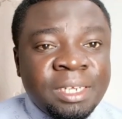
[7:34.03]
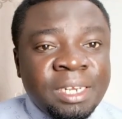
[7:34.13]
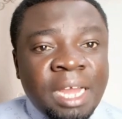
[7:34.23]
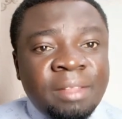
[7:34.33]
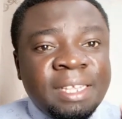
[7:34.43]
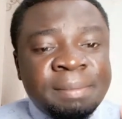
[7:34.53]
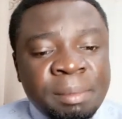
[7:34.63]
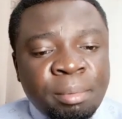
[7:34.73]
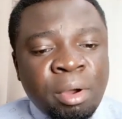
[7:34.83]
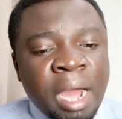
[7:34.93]
Now these
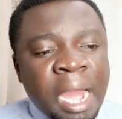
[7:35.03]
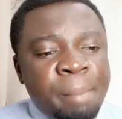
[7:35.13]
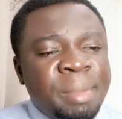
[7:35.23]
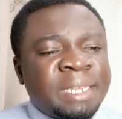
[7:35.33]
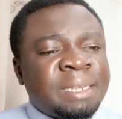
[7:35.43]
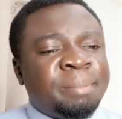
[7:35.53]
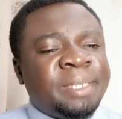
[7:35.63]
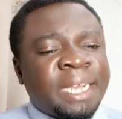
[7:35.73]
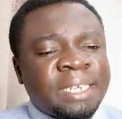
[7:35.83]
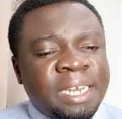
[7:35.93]
people have been
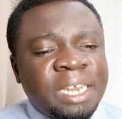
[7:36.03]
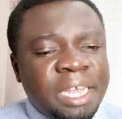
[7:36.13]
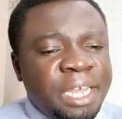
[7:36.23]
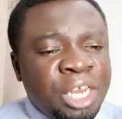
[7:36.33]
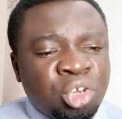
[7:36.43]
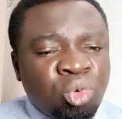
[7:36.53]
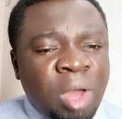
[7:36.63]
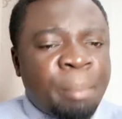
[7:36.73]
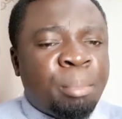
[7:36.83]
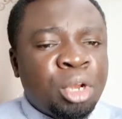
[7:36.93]
subjected into
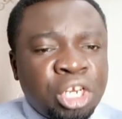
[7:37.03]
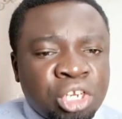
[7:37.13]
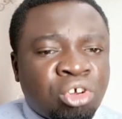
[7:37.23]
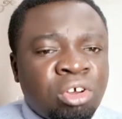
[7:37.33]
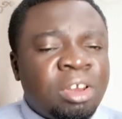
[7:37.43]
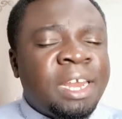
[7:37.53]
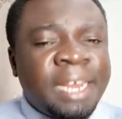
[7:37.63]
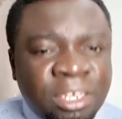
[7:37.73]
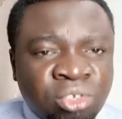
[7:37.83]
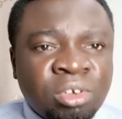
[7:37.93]
a political
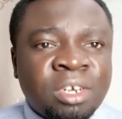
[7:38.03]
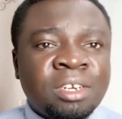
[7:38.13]
lesson.